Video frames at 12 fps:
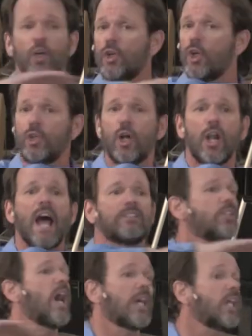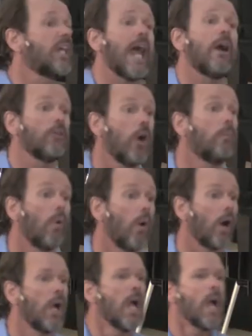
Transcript: your your life's not gonna count no more.